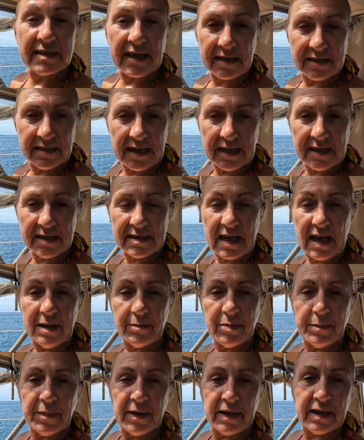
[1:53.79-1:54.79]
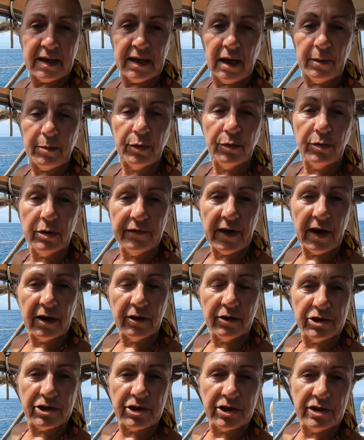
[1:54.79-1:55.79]
Saturday's day, be picking up all of our
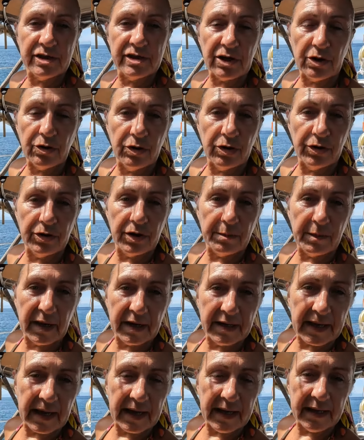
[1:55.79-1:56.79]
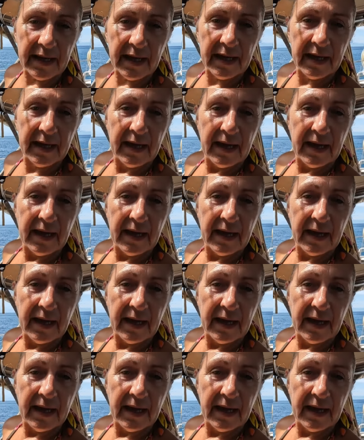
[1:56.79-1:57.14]
cushions on Monday.